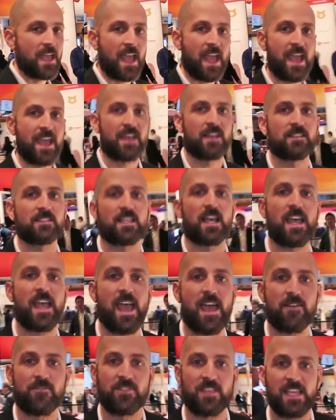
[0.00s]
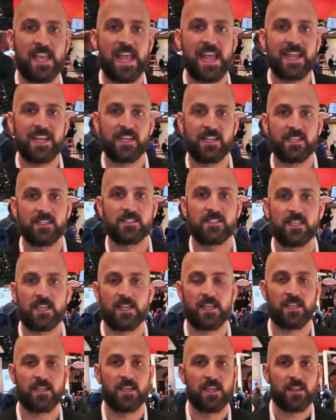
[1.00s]
hands, I have the
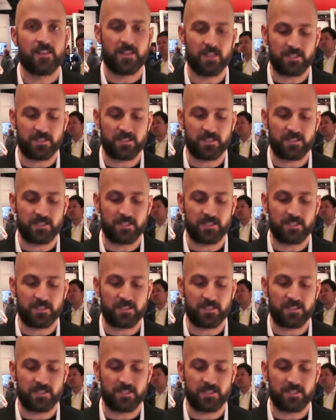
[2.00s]
80D.